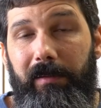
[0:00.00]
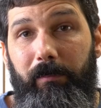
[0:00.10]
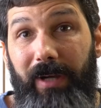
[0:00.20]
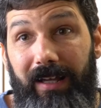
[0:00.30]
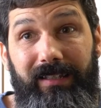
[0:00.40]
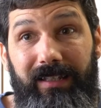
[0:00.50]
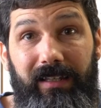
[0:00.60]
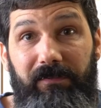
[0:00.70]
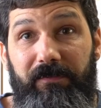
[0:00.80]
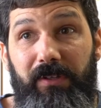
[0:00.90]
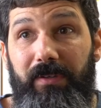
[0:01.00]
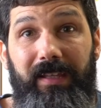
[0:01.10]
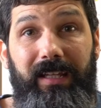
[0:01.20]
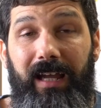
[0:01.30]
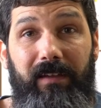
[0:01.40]
But if you
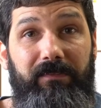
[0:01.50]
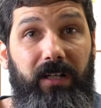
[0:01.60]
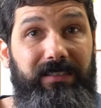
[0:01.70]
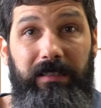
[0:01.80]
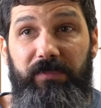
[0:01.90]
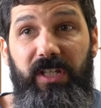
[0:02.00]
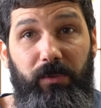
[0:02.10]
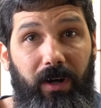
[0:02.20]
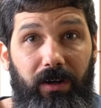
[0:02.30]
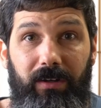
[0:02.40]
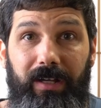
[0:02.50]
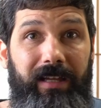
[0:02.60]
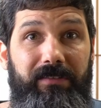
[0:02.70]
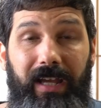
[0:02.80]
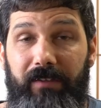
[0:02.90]
think I've got something wrong
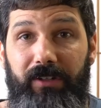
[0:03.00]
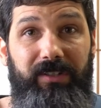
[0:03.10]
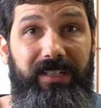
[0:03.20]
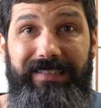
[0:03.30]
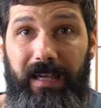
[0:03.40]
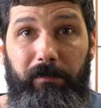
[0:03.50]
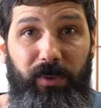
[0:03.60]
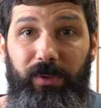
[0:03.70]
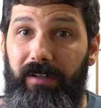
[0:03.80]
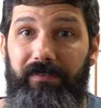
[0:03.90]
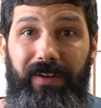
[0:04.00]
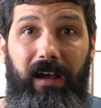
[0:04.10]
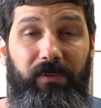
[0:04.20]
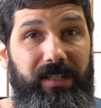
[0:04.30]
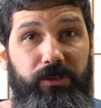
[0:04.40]
and you have a good example of
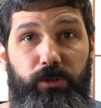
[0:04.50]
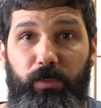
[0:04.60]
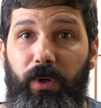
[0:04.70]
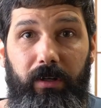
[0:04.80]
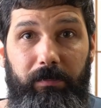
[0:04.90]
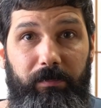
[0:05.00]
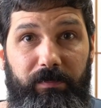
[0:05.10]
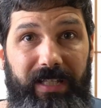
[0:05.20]
how things should work,